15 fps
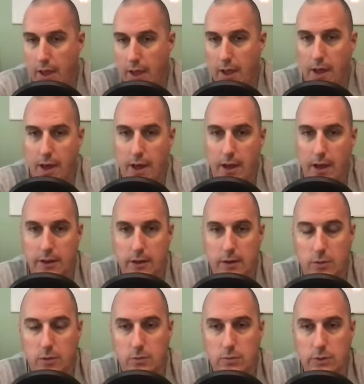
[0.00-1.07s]

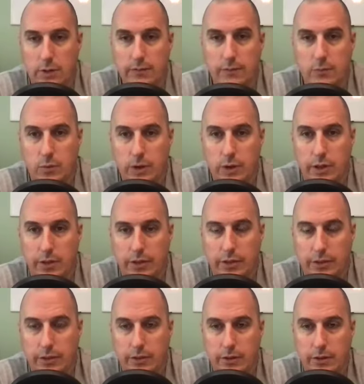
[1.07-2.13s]
Even with
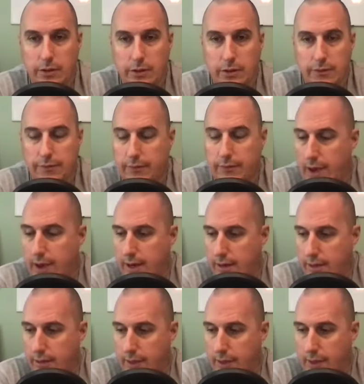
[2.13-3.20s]
the
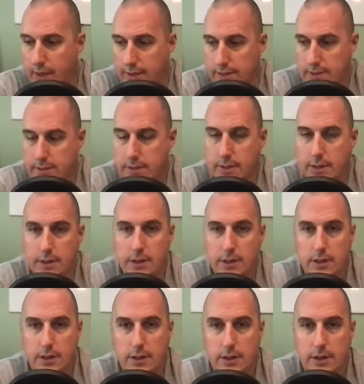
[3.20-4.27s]
fact that
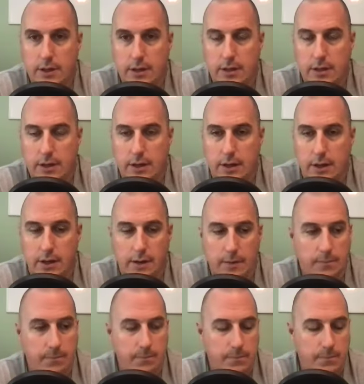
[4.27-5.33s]

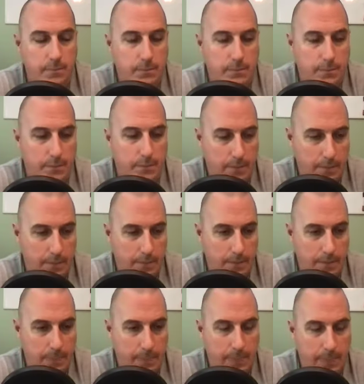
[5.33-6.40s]

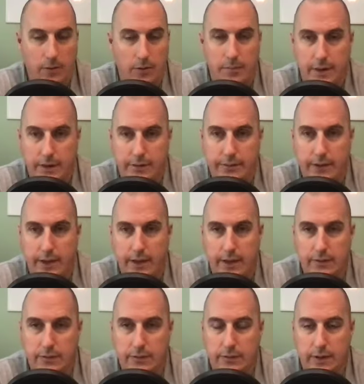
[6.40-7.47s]
there are many
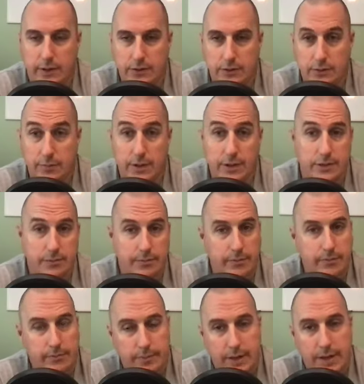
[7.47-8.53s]
states, as you mentioned,
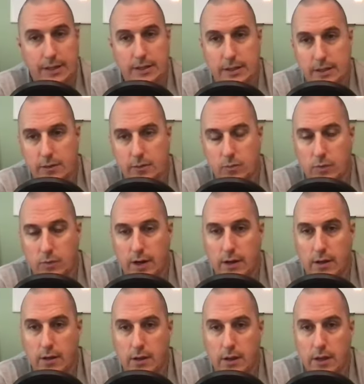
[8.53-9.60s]
medically as
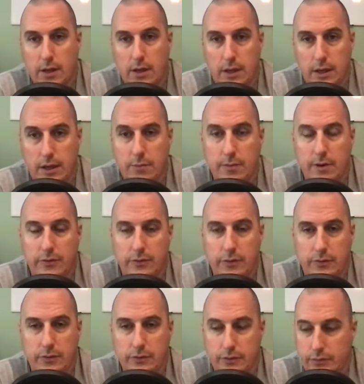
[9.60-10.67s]
well, EMS
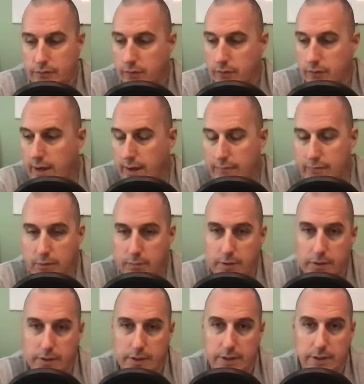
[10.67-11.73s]
services do have the
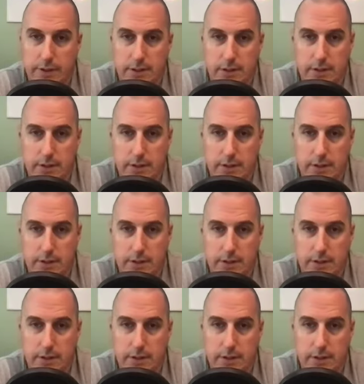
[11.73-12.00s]
ability,